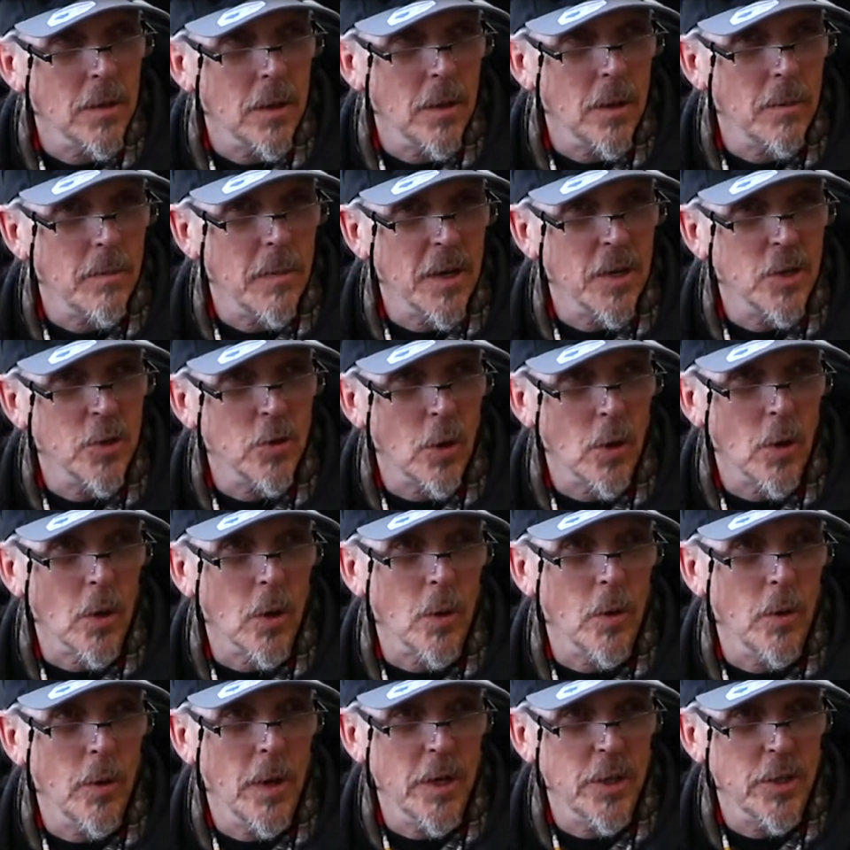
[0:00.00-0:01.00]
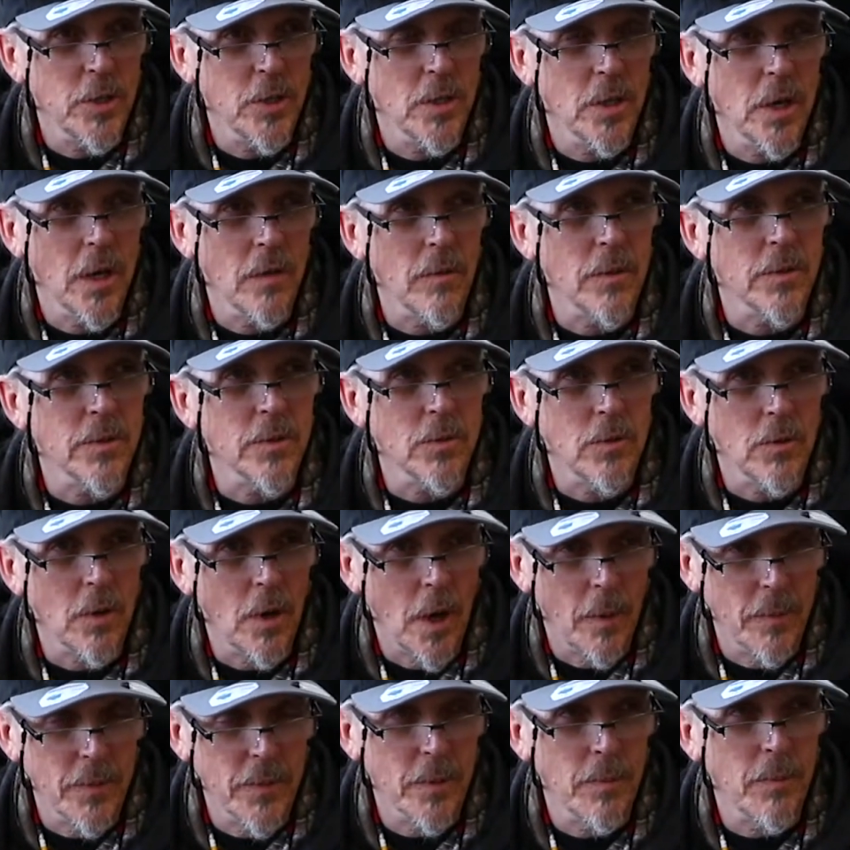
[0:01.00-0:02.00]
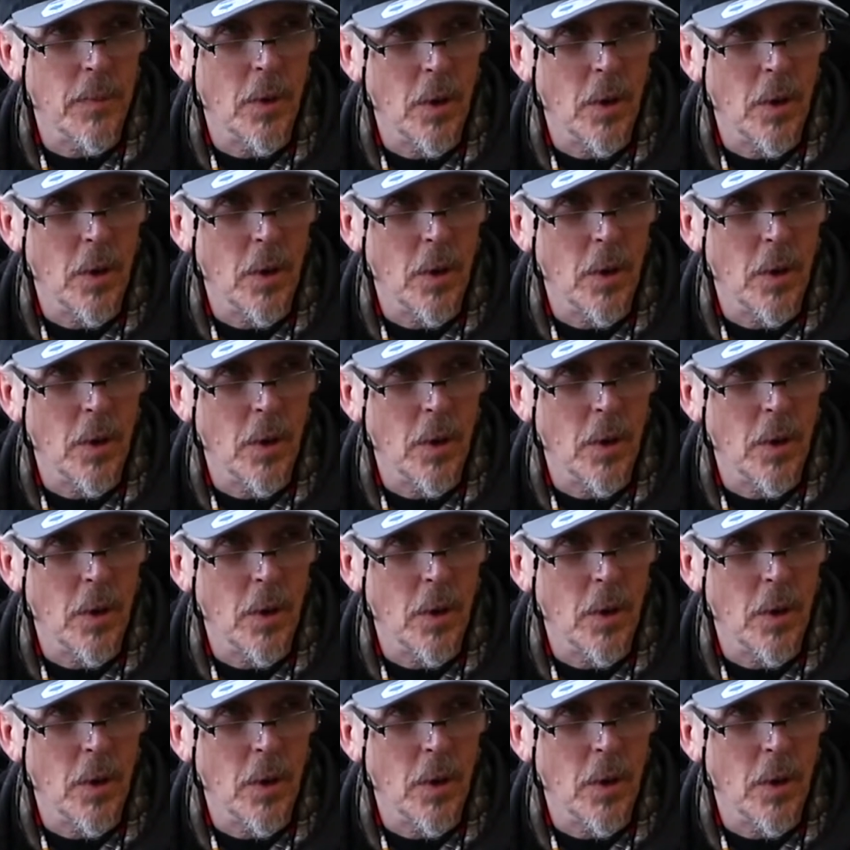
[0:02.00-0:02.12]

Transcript: and make sure our chlorination levels are up to